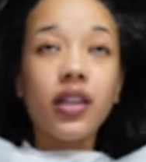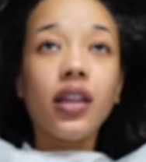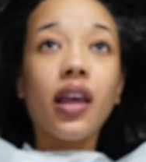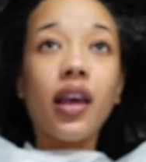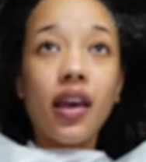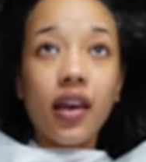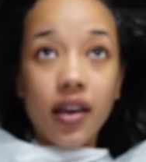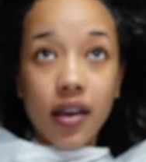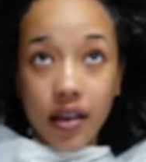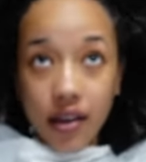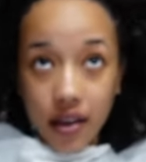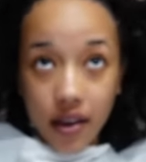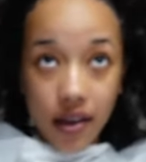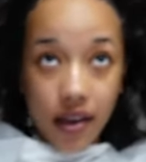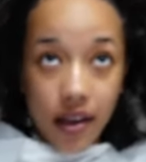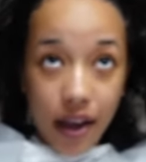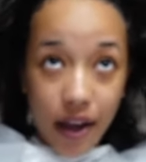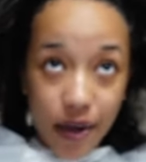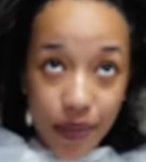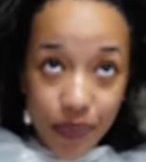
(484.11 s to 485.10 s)
Like,
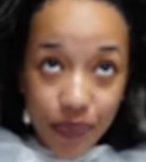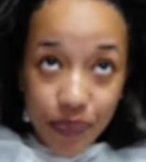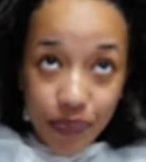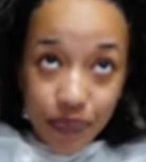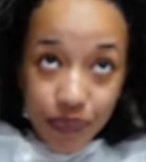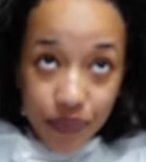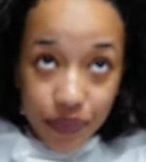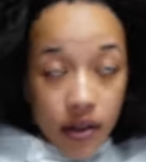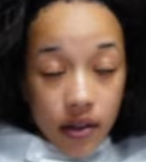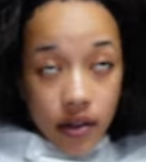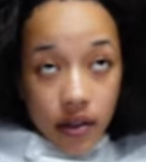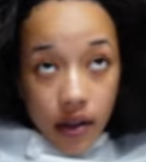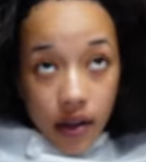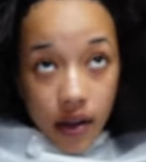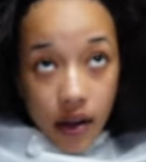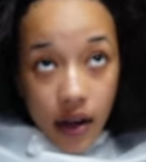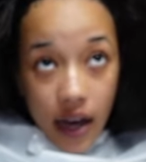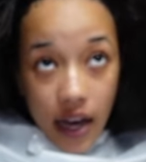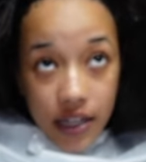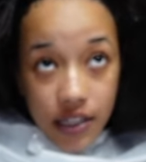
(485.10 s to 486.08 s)
yeah.
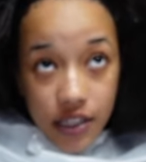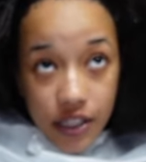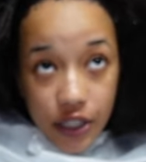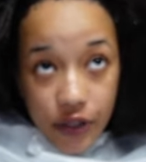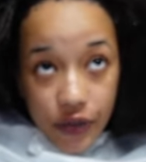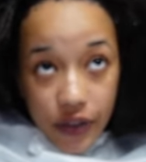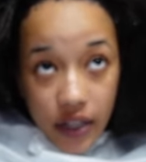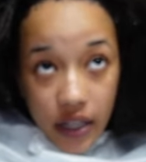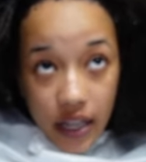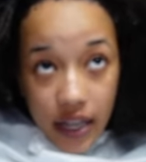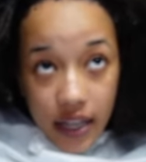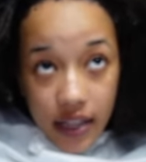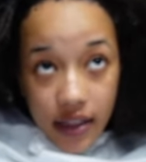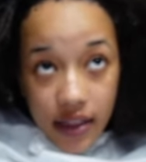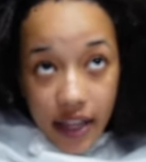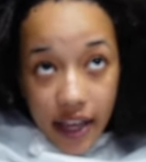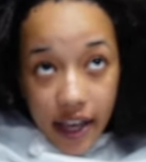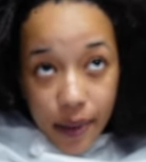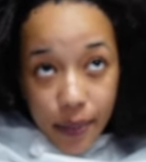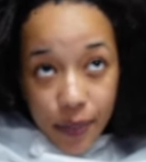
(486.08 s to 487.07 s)
Yeah, I just feel like
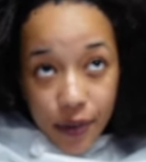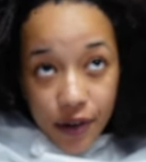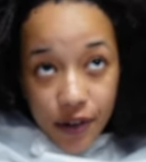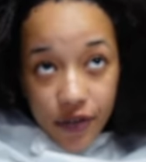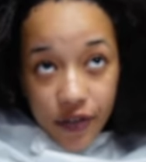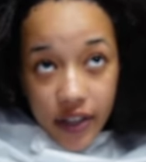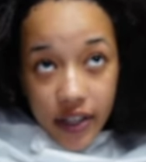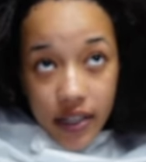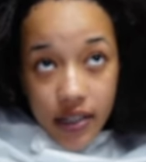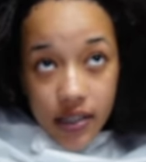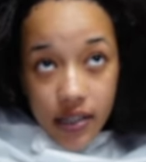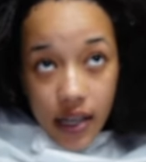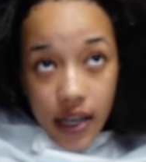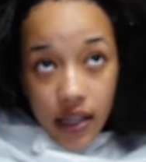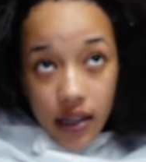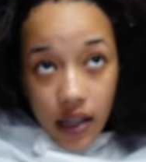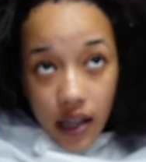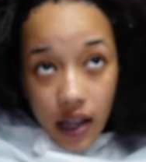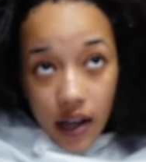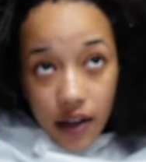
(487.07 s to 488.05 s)
that prevents a
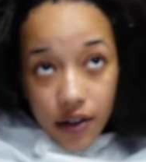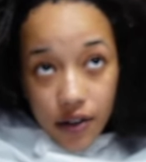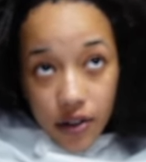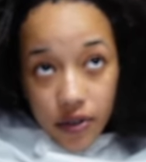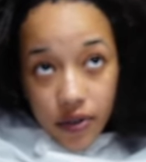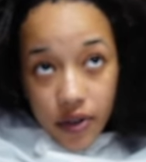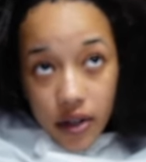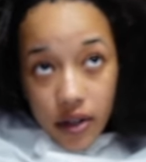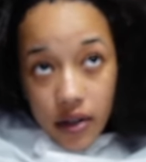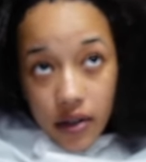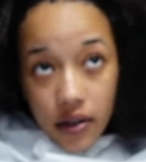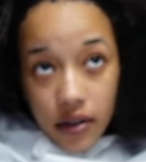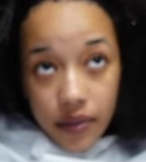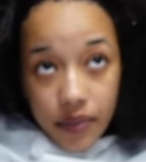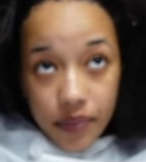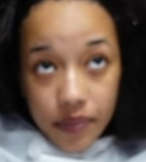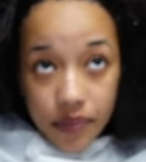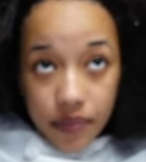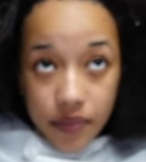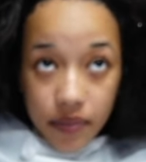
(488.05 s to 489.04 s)
lot of,
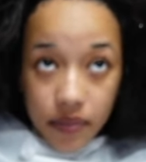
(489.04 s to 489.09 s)
um,